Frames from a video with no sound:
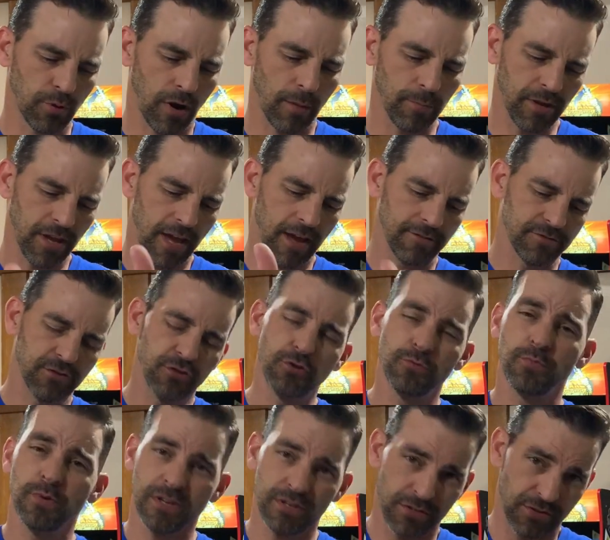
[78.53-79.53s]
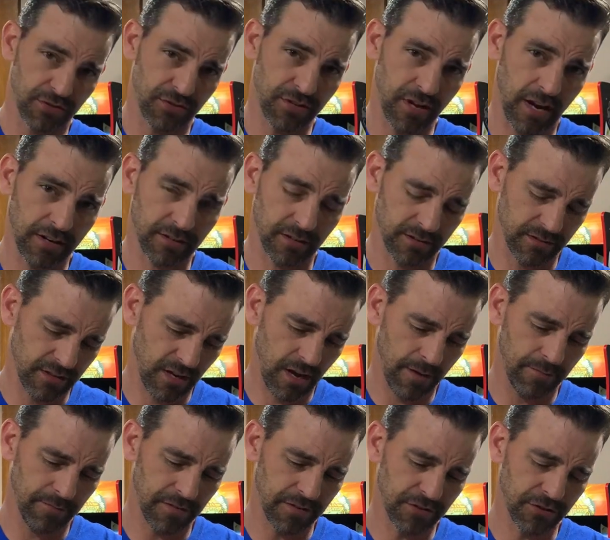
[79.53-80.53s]
probably have two pieces stacked on
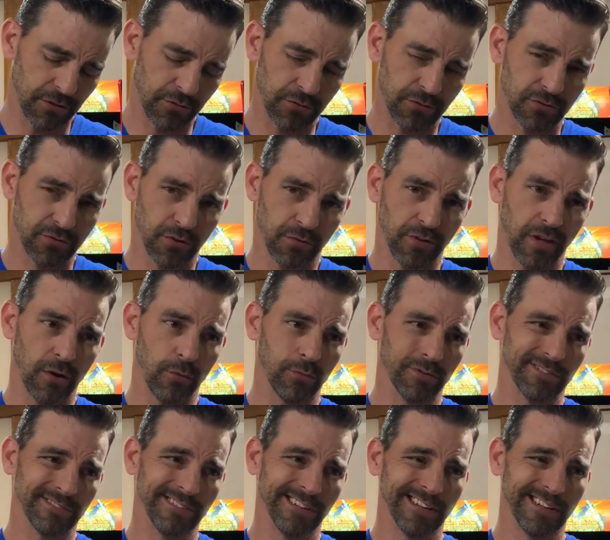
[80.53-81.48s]
top of each other, so that would